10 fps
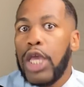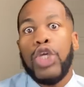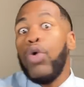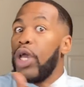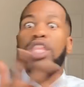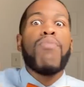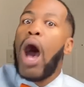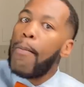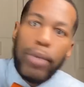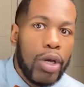You his
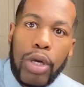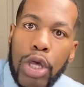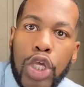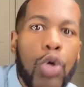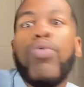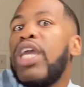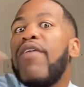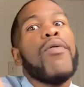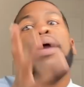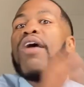mama. You give
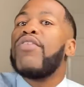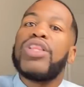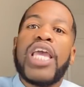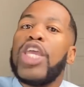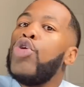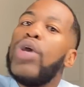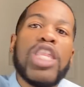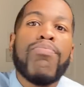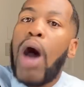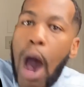him everything. You his
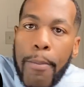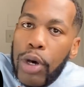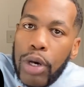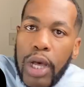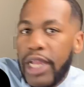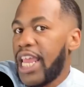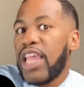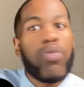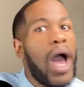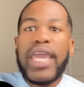mama.
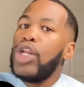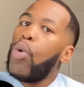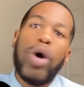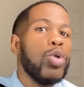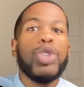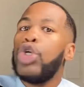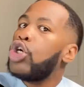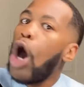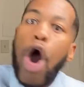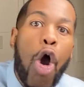That's why he don't want you to
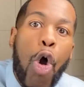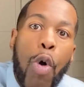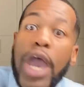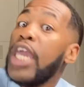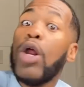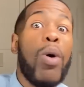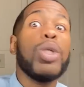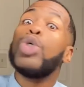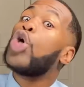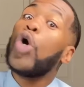go. He don't want
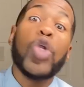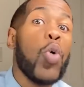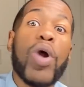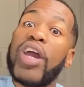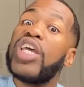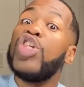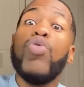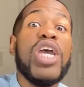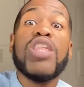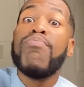you to go nowhere cuz you
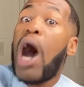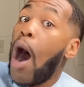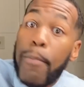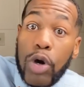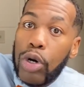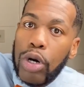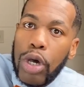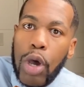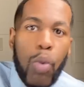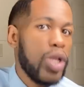his mama.
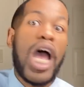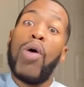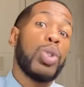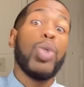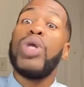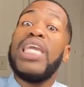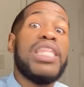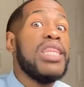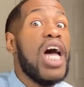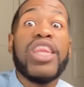Without you, he's
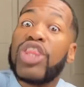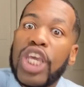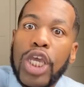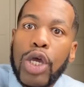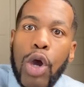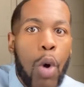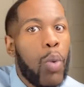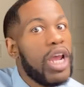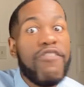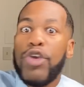nothing.
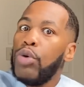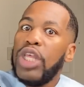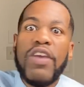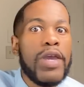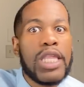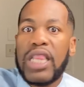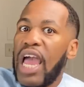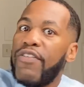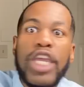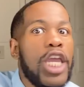Well, if you leave his
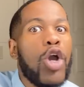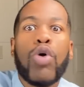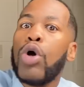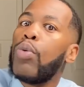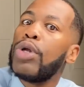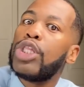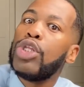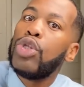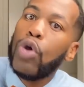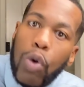life, he ain't gonna know what to
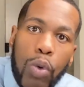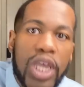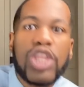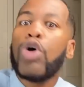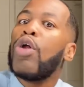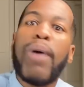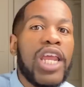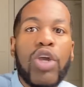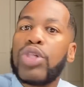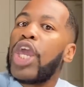do because don't
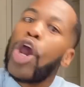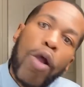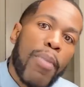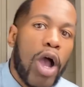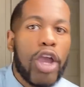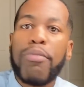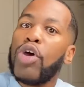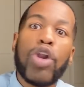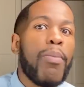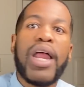nobody else care about him.
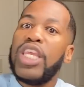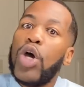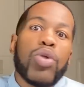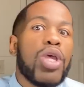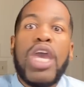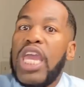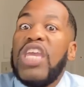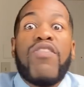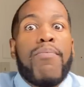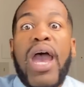Don't nobody else
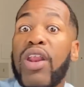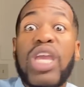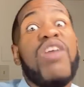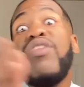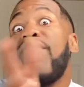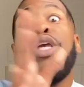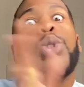even matter. Even if he